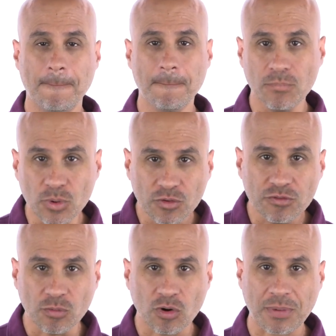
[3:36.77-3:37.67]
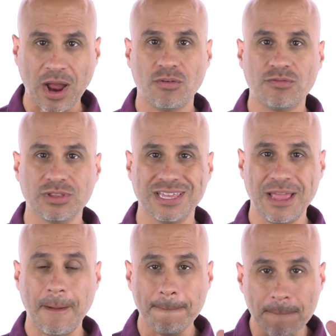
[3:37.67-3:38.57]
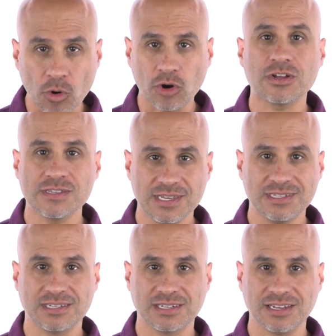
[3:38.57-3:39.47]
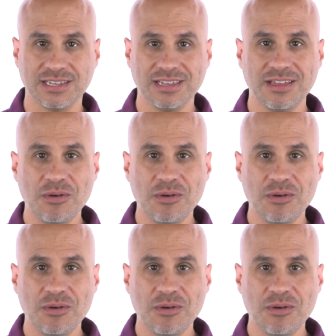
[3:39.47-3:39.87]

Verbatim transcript: Move more powerfully, more consistently,